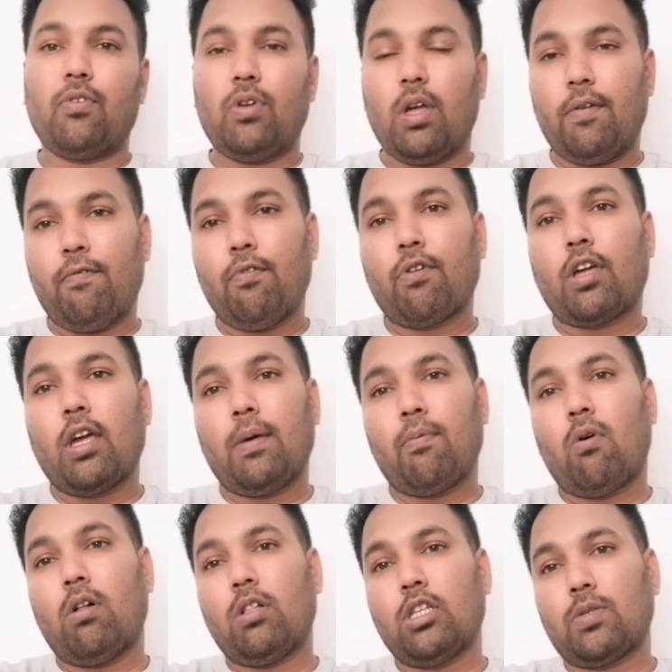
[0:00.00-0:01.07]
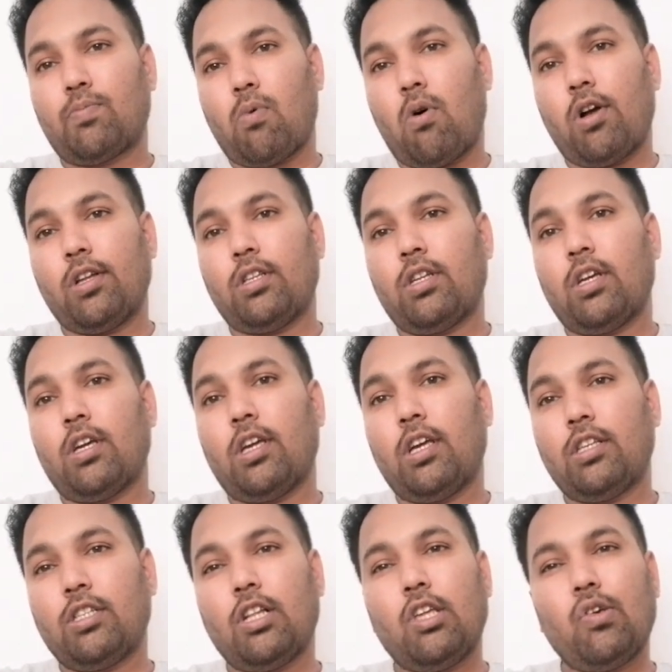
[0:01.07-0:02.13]
If you keep all this point,
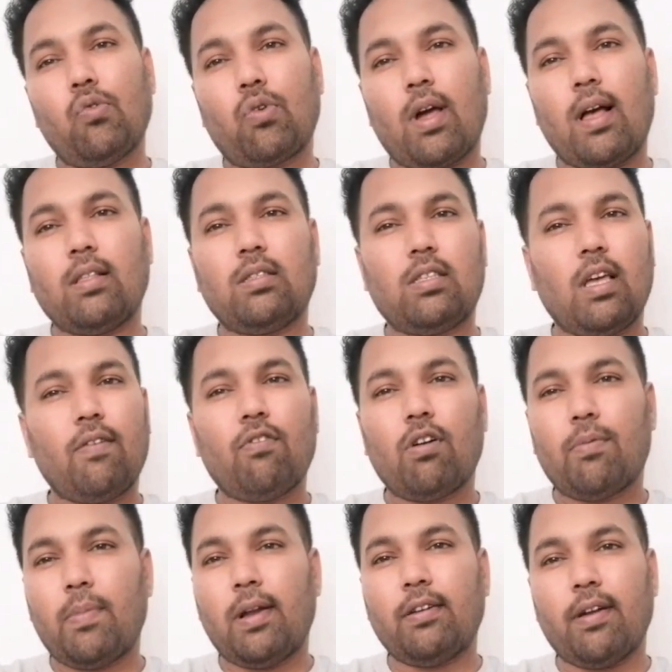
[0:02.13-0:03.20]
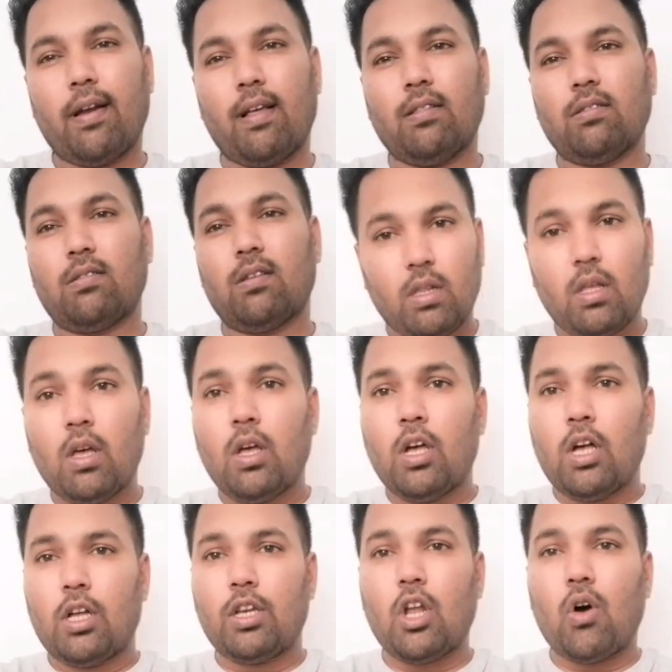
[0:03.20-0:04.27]
easily you can save your maintenance.
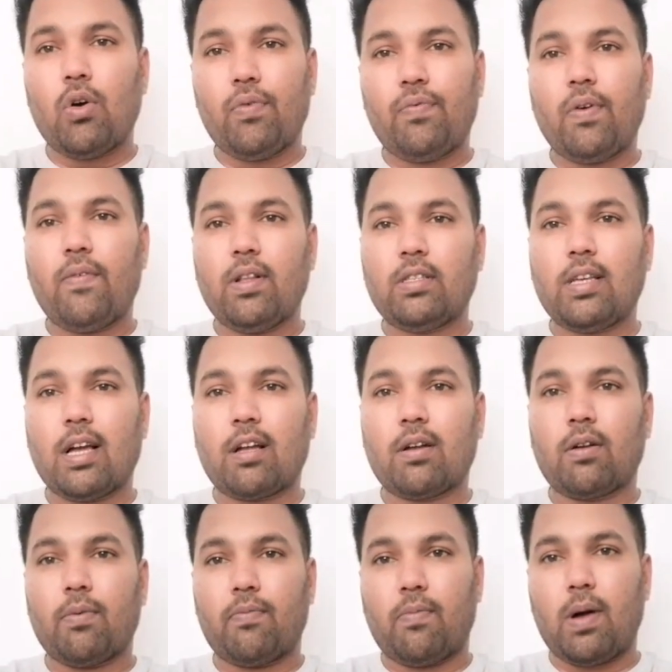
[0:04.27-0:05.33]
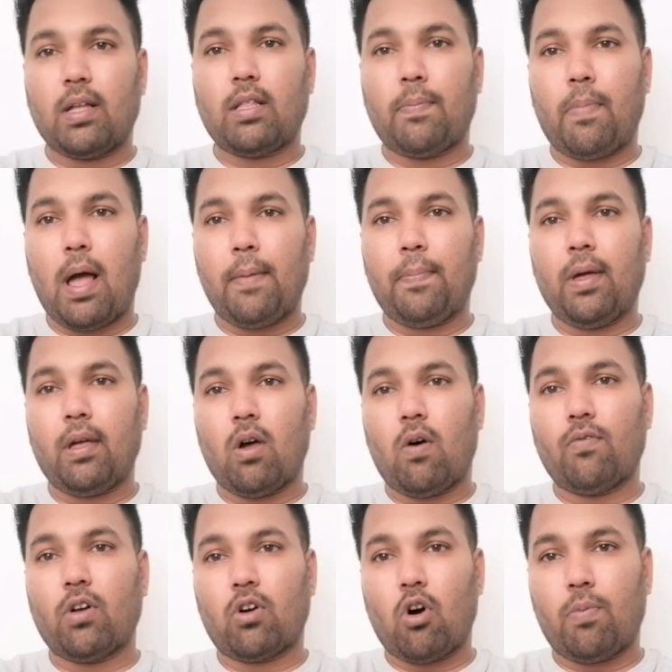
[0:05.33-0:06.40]
Now if you will check by the piping of
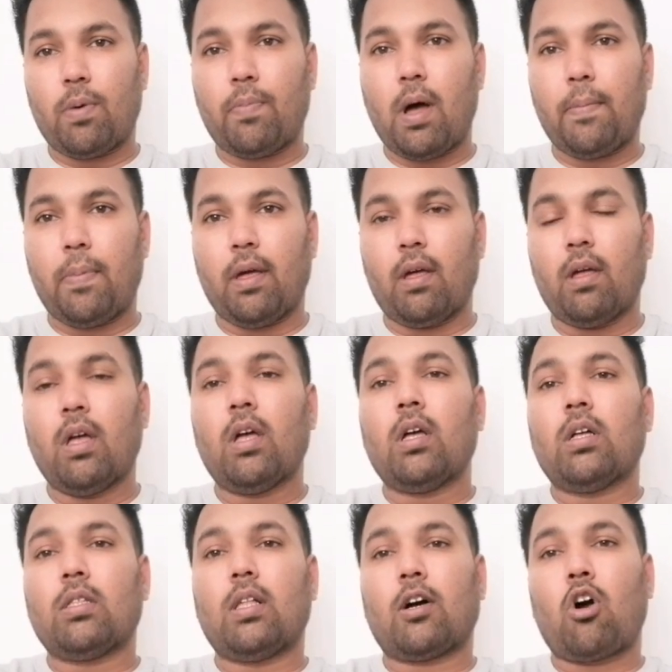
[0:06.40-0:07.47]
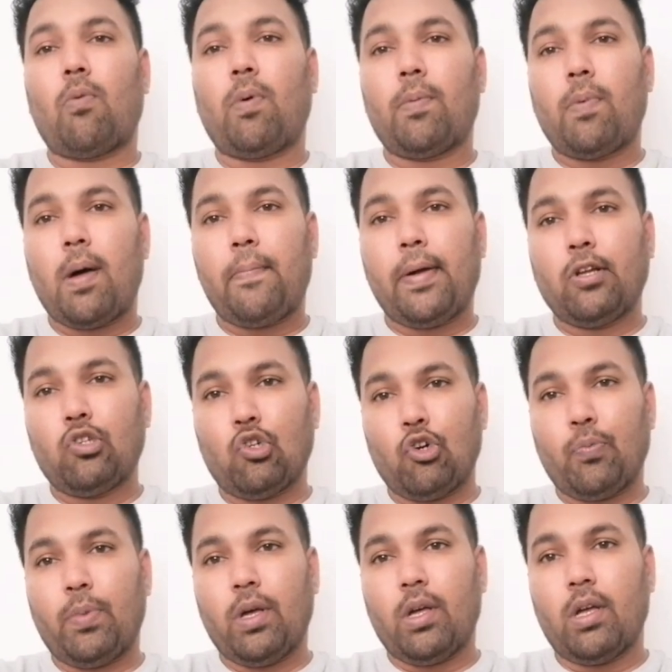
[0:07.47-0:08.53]
the copper piping, the copper piping
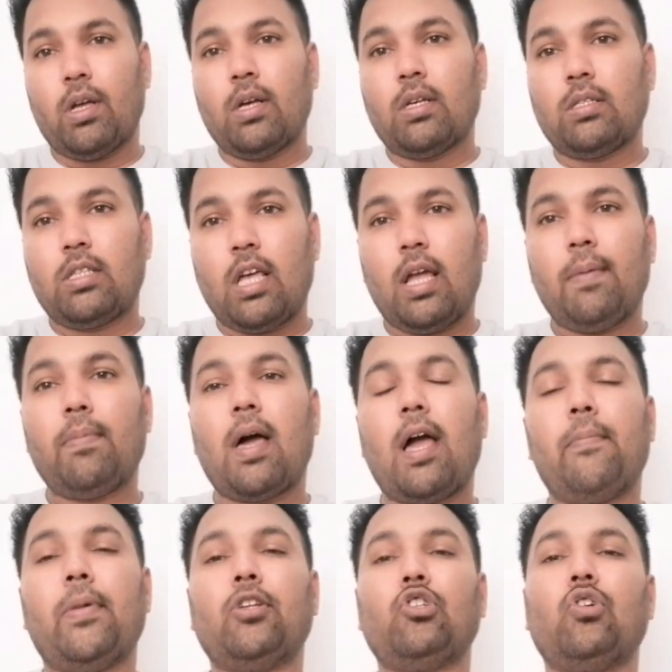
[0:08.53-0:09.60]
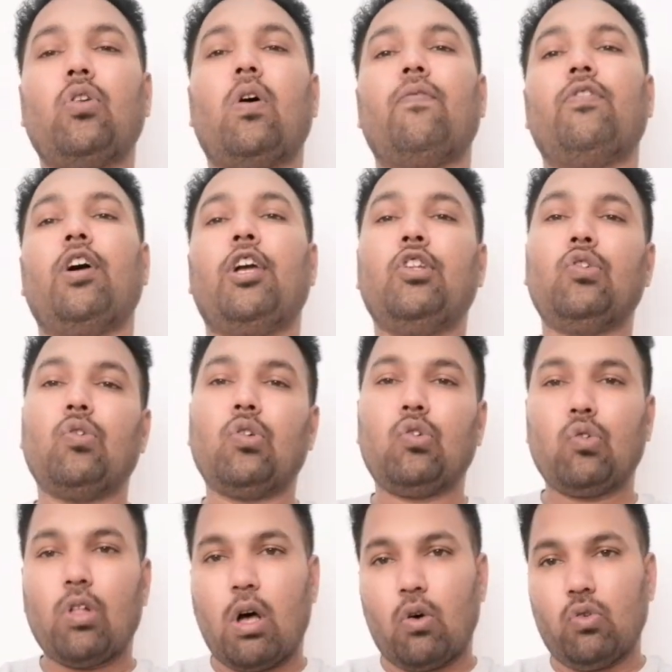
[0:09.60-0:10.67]
should be same dimension of the indoor
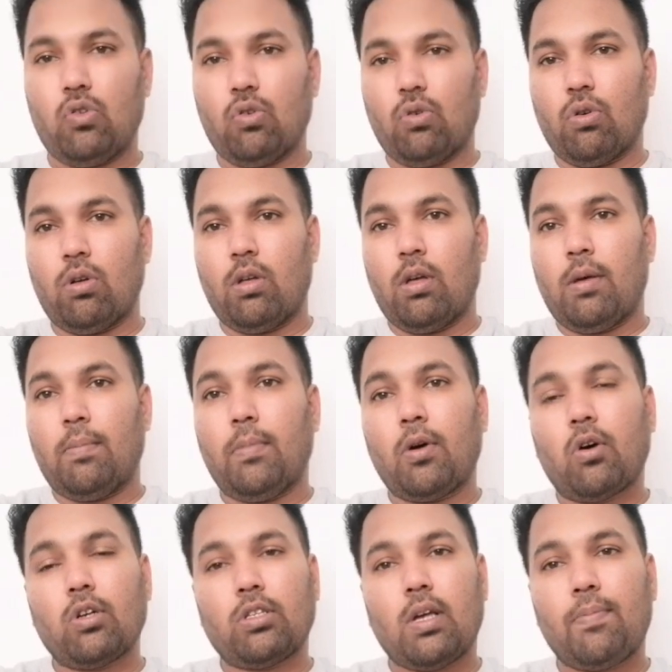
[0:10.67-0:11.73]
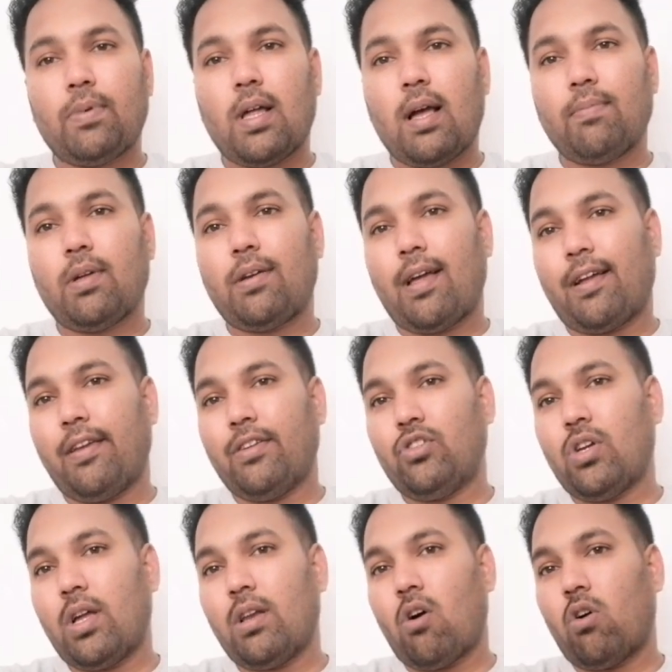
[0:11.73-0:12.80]
to the outdoor, because sometimes the
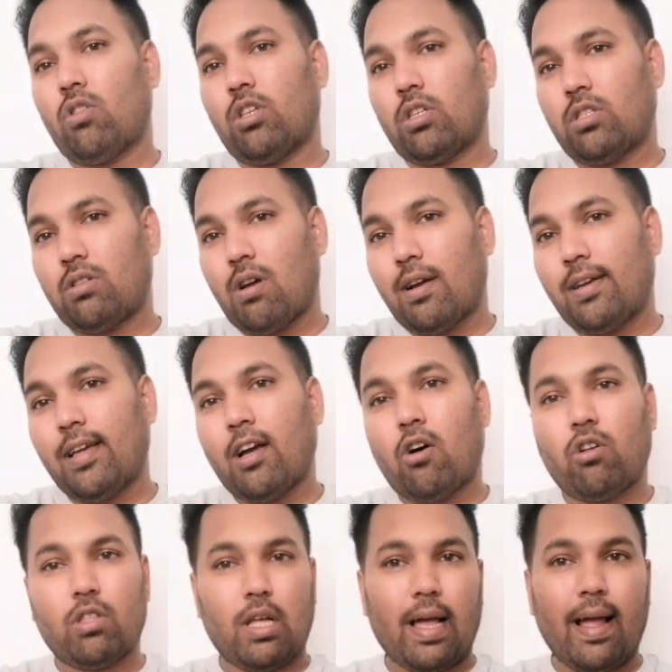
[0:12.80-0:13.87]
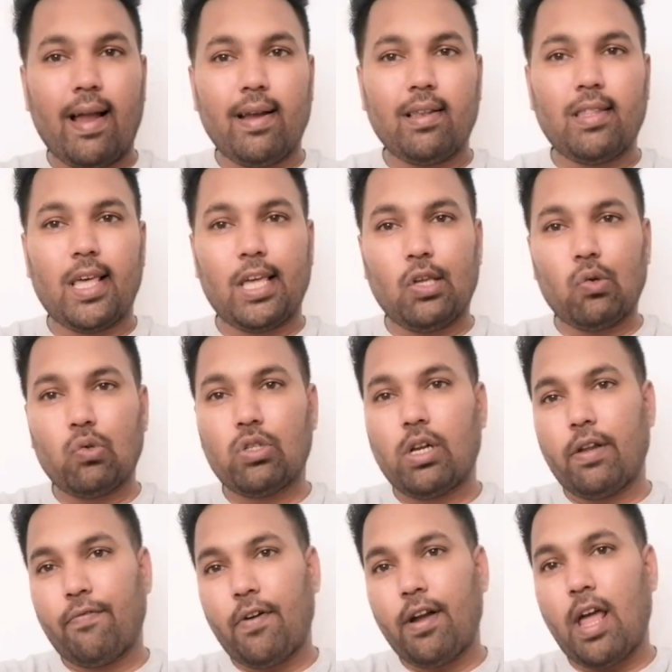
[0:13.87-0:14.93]
technician on the end they use the
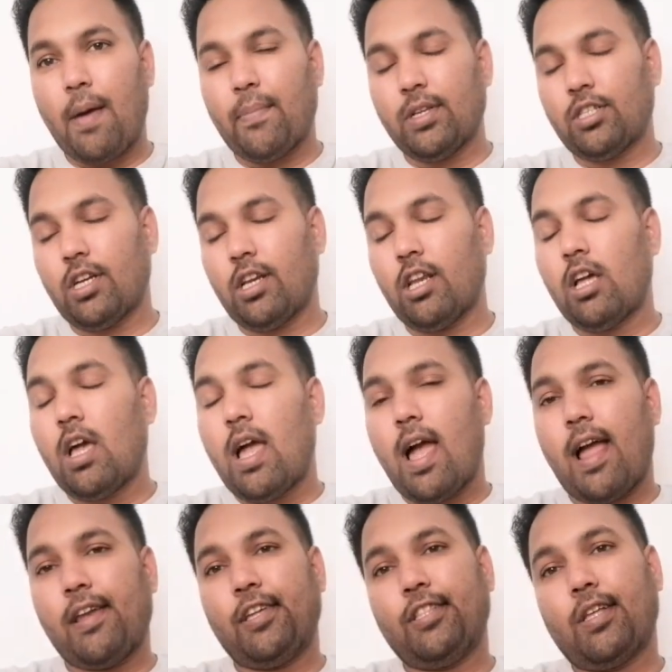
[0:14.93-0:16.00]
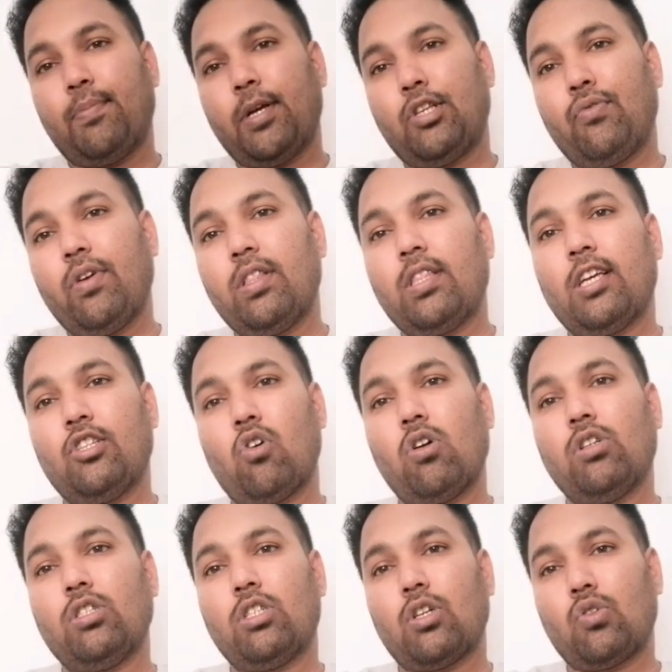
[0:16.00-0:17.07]
different dimension, and in the between they
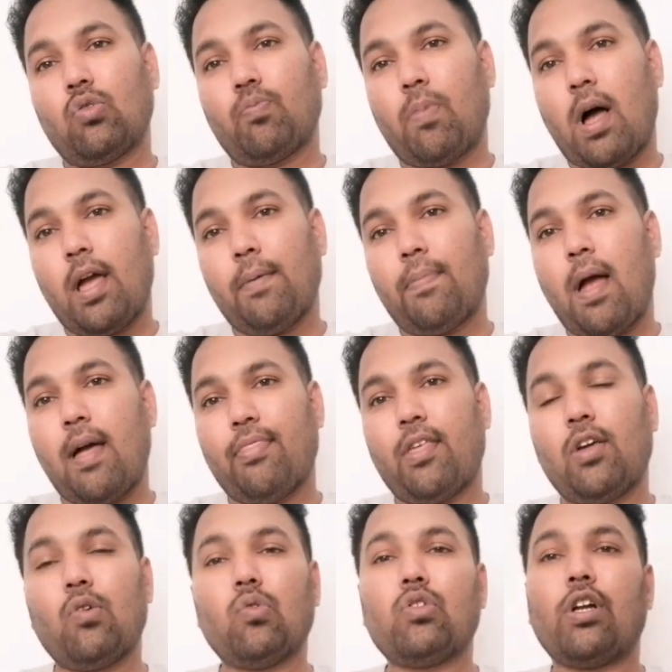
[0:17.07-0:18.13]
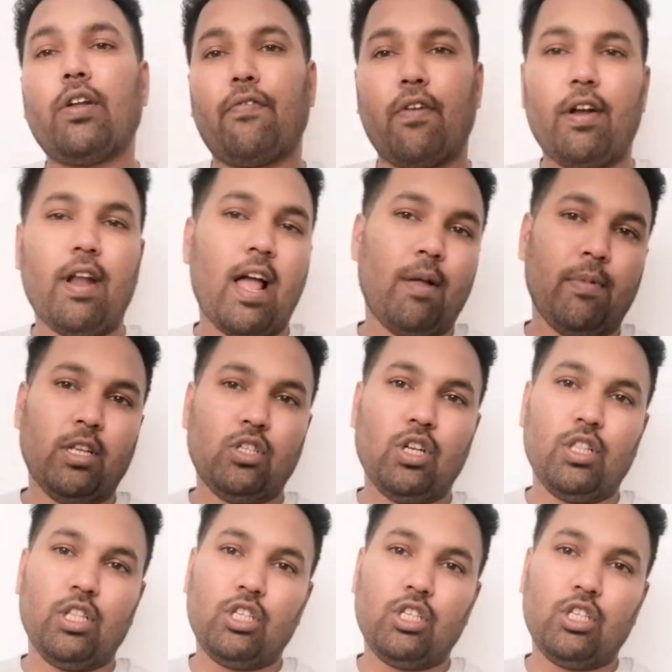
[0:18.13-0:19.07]
join the pipe and they use the different dimension.